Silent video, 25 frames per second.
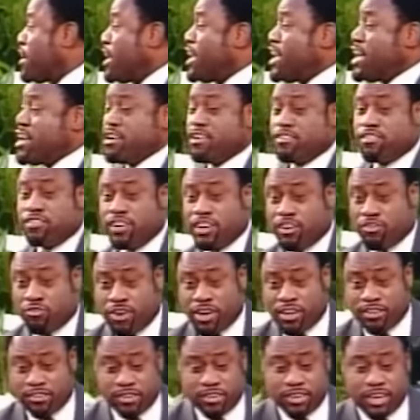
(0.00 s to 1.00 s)
heal the sick,
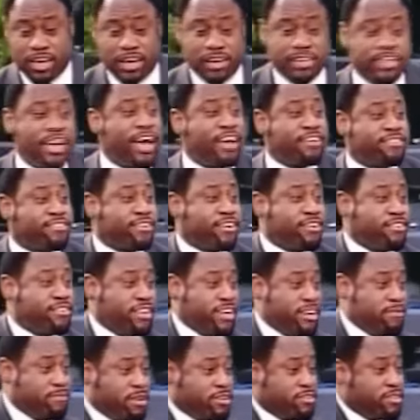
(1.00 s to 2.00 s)
raise the dead, cast out
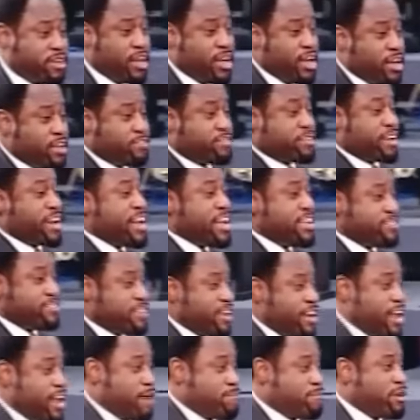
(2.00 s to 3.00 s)
demons, cleanse
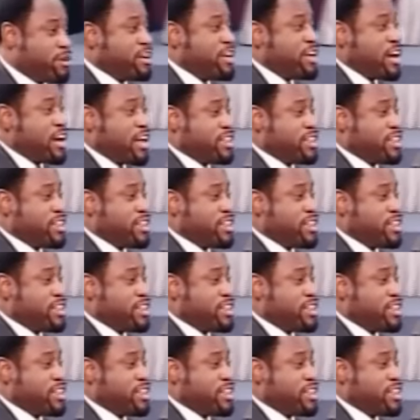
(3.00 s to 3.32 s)
the leper.